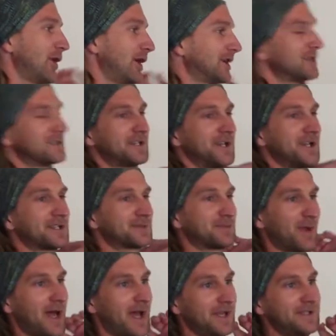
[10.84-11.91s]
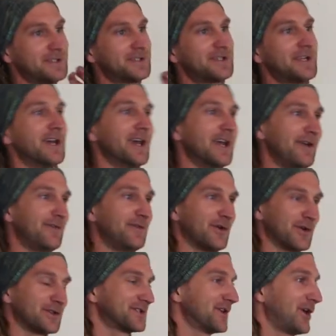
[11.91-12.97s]
word because it explains if
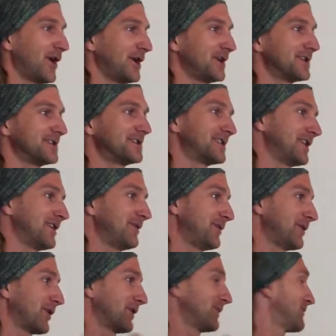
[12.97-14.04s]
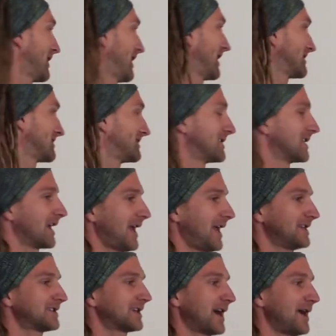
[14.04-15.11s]
you're a scientist and if you're connected to the
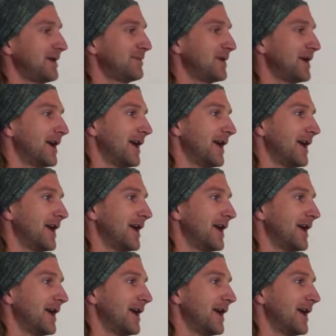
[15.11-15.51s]
landscape,